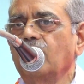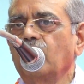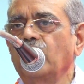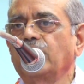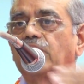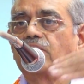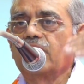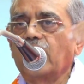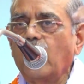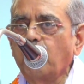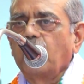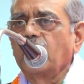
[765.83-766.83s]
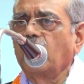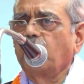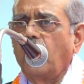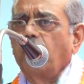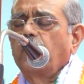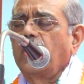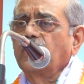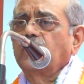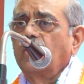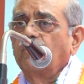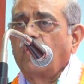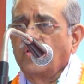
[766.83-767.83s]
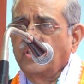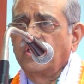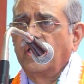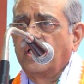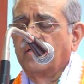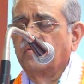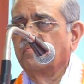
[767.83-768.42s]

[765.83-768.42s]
which is double the population of Australia.